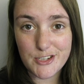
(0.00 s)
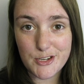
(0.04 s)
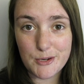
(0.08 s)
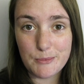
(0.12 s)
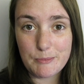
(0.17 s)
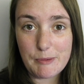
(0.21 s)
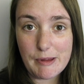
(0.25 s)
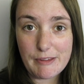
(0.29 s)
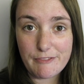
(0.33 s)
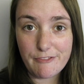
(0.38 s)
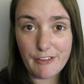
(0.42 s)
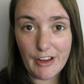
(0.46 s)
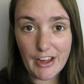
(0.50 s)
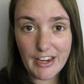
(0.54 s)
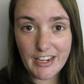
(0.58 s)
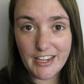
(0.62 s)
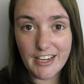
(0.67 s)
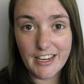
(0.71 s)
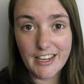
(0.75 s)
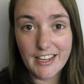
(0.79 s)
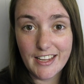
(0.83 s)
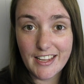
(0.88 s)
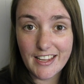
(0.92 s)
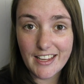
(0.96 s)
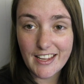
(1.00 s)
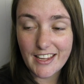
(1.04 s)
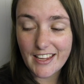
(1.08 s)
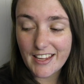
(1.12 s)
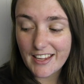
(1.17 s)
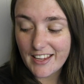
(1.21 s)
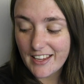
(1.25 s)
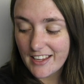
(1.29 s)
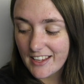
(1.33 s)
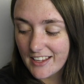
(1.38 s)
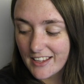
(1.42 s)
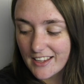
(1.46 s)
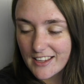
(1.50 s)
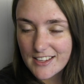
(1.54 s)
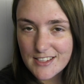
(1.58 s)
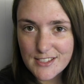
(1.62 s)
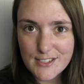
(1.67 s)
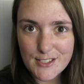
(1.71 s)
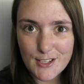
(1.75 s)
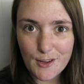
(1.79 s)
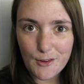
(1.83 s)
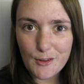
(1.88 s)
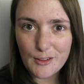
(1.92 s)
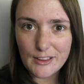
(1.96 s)
should be fun.
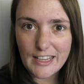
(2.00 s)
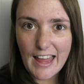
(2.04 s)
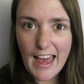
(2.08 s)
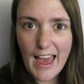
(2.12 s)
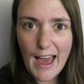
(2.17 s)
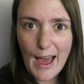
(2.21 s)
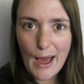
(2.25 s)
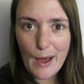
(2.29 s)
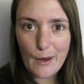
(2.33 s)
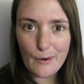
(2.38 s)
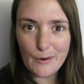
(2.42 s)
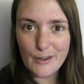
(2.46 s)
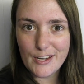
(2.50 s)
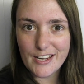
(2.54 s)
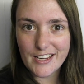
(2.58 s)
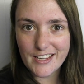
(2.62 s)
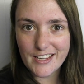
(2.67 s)
So loud.